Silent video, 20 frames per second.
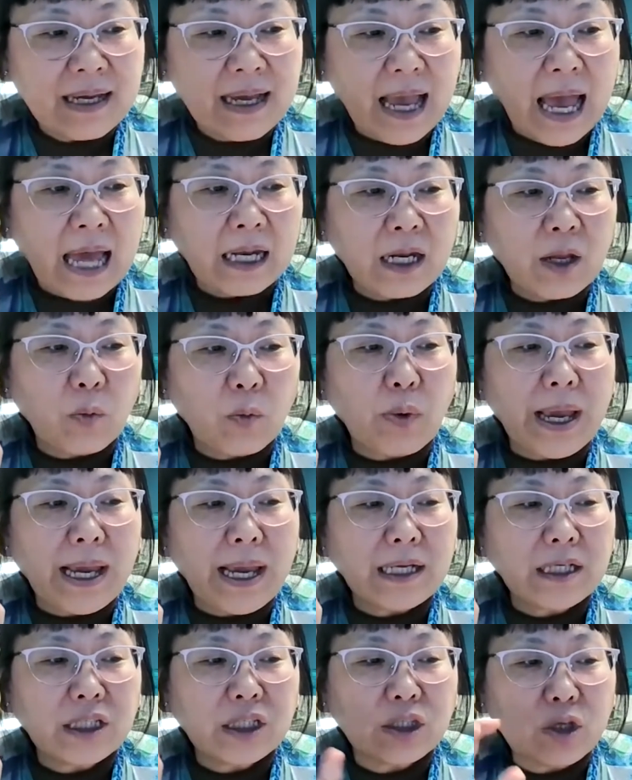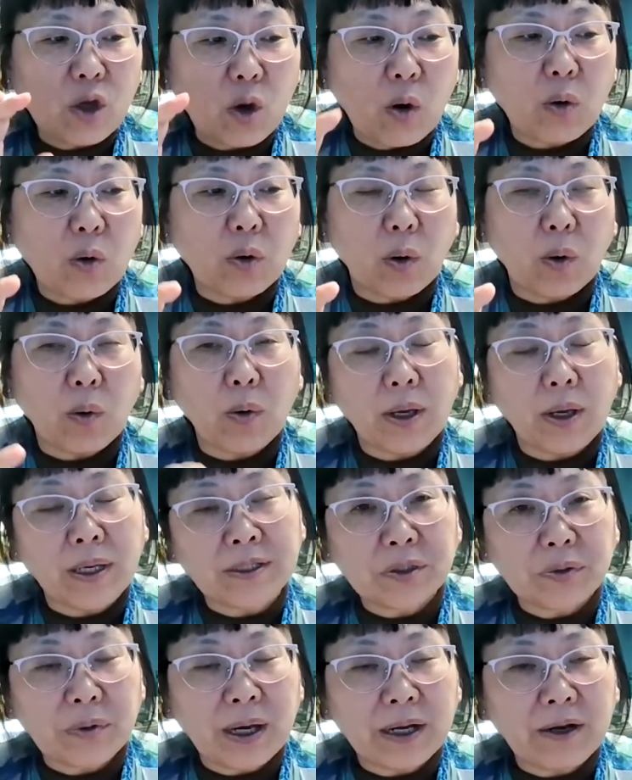and the wage total is
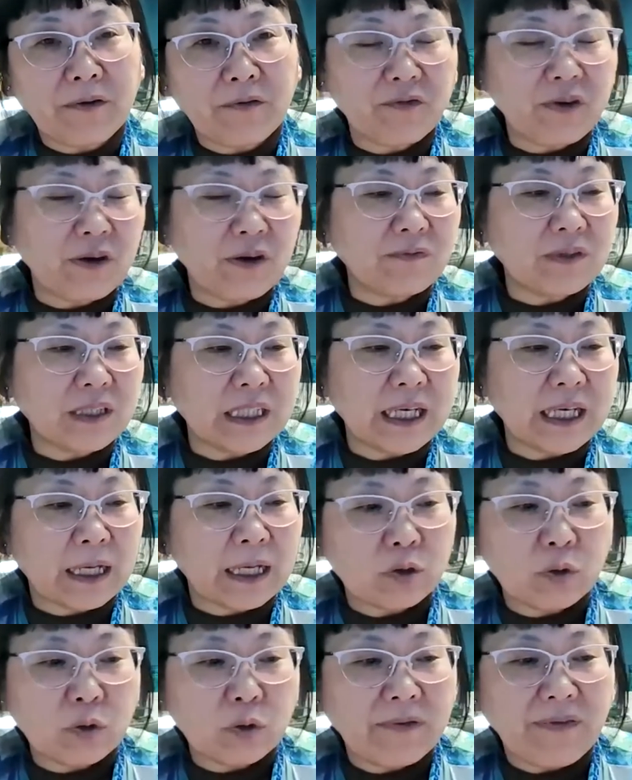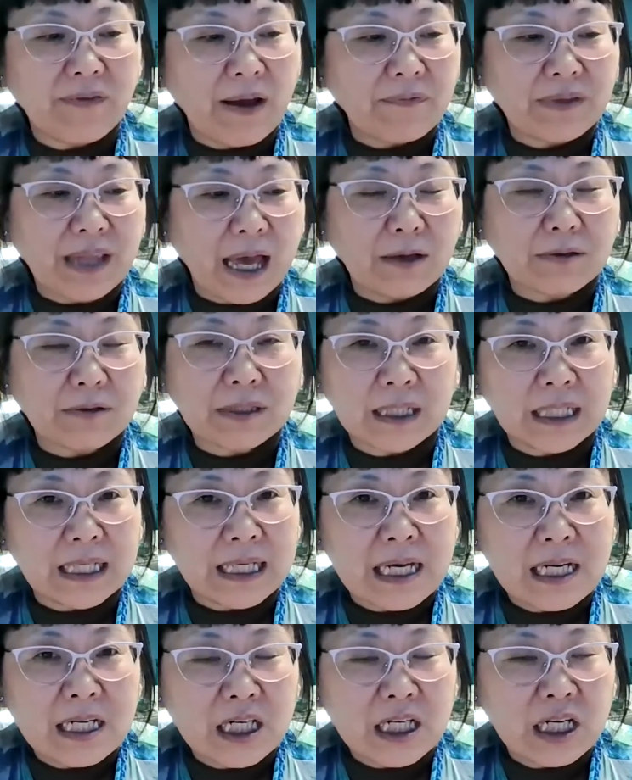250 and 25,000
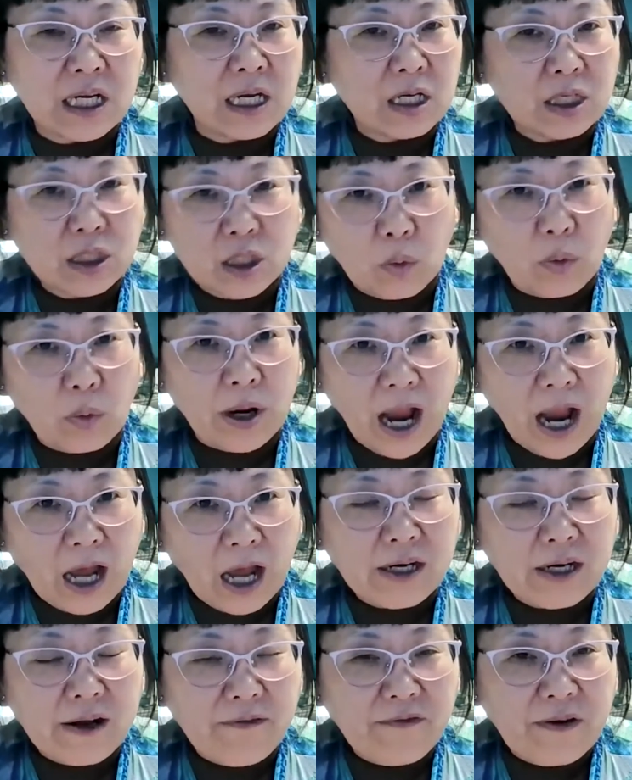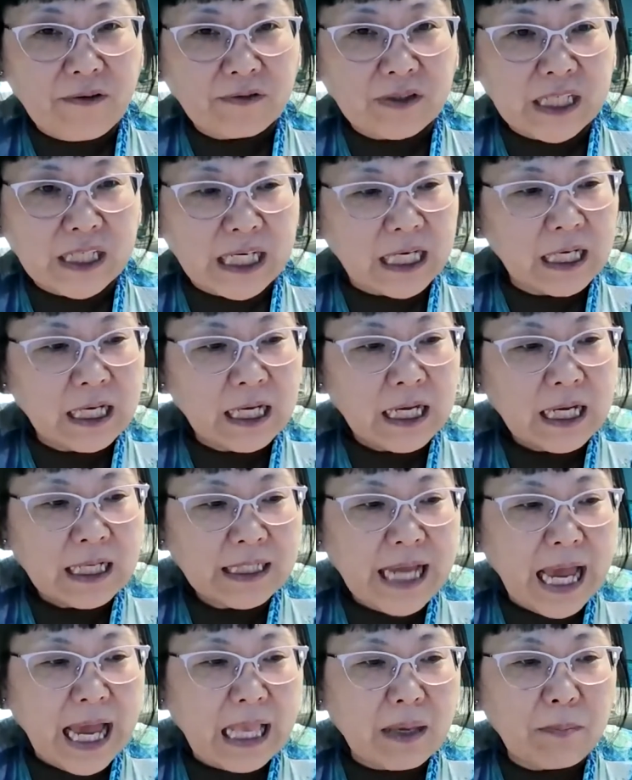each. So we're under 50.
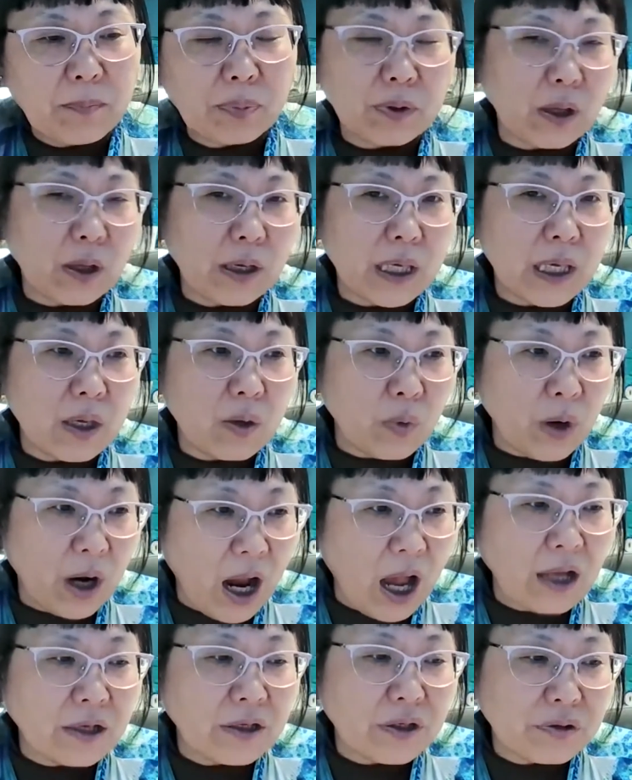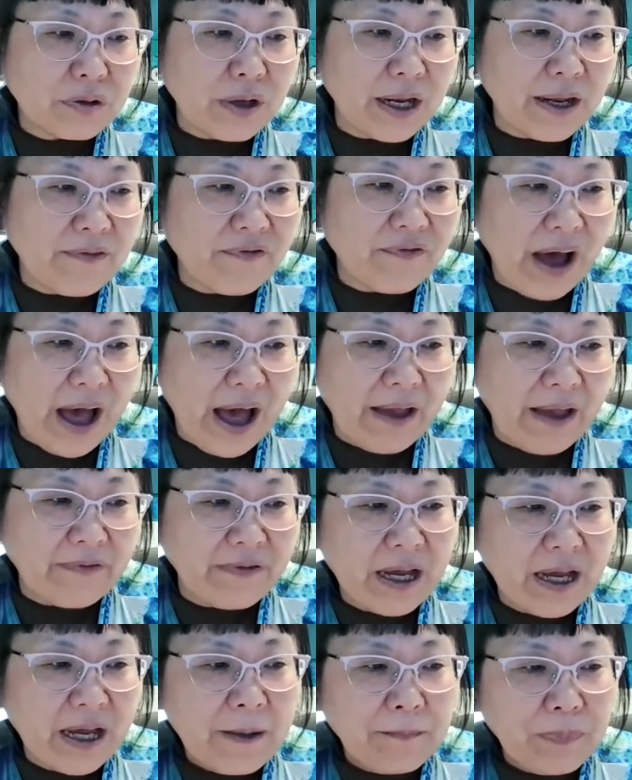10 employee, we're under 25.
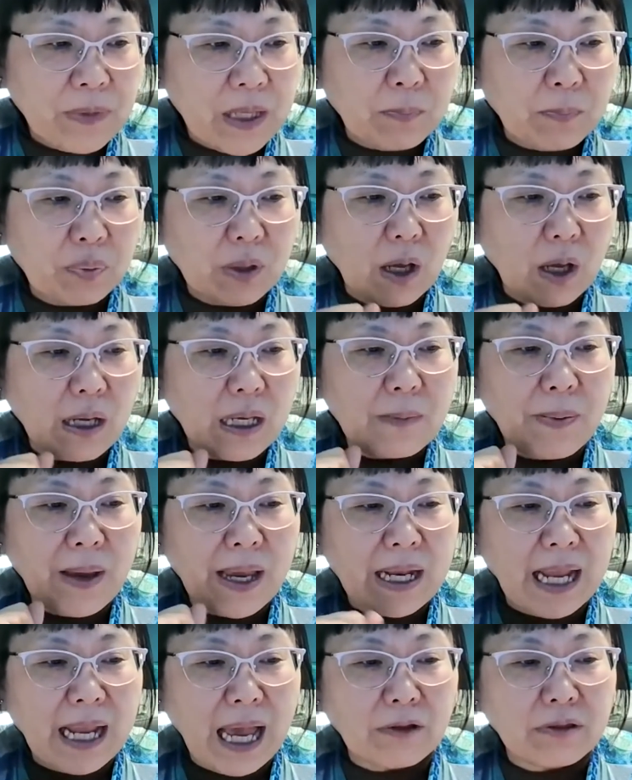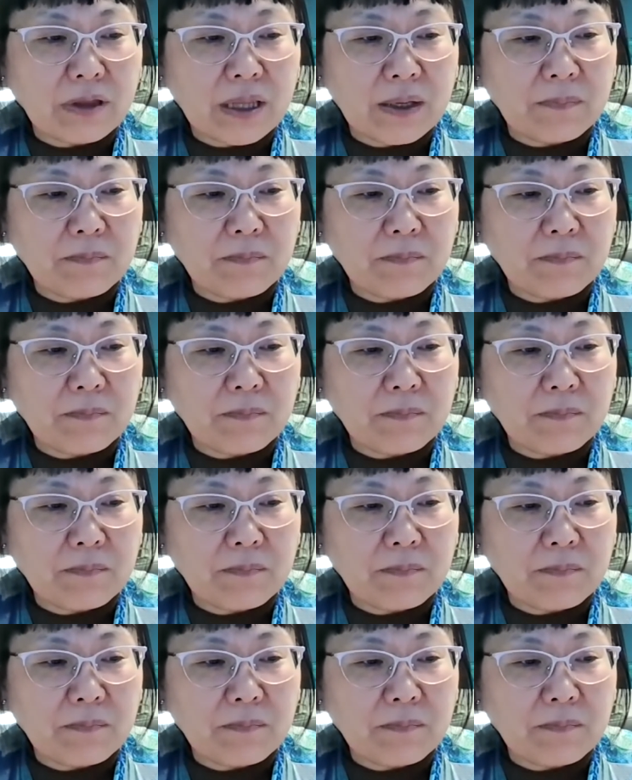The employee paid health